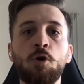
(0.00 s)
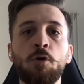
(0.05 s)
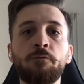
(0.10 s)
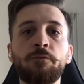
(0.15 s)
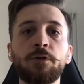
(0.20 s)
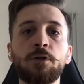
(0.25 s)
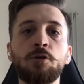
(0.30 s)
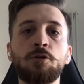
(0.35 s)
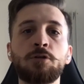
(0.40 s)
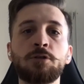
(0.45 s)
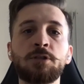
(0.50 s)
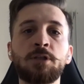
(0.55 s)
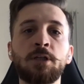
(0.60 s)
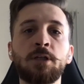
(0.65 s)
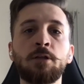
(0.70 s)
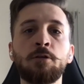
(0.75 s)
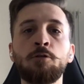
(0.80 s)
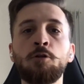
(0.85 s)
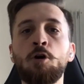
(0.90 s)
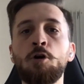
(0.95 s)
configure
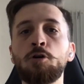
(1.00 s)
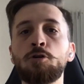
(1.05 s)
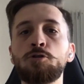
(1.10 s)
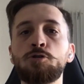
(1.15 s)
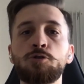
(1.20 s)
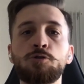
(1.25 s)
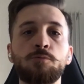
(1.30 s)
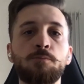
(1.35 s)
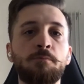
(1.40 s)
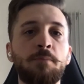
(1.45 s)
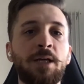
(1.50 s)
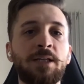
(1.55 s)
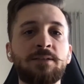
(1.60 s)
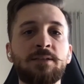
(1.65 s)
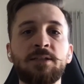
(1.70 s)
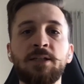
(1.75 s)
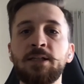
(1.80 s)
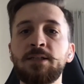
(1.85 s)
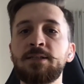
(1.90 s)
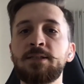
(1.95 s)
the logs,
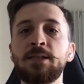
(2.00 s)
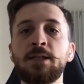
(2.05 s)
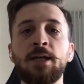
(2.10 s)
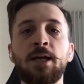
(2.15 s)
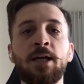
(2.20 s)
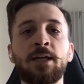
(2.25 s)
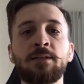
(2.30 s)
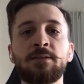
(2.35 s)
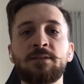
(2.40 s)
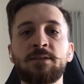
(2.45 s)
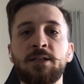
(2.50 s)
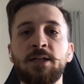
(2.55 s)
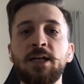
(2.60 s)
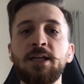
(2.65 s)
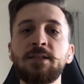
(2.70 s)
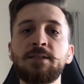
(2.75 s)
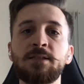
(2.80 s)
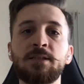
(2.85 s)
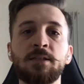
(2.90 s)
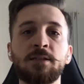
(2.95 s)
metrics, and
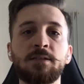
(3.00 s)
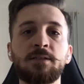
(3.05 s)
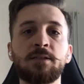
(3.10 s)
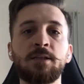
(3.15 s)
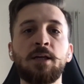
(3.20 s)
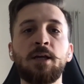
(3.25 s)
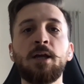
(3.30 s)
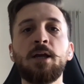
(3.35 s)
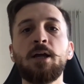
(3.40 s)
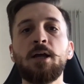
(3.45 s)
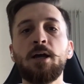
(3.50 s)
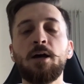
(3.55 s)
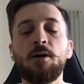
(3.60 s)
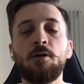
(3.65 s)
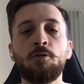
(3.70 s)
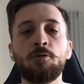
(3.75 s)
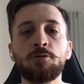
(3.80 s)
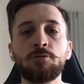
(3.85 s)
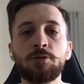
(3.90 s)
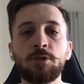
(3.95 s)
traces
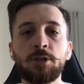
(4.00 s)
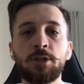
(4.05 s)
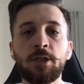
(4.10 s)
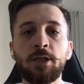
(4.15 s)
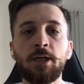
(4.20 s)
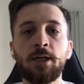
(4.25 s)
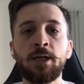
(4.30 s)
on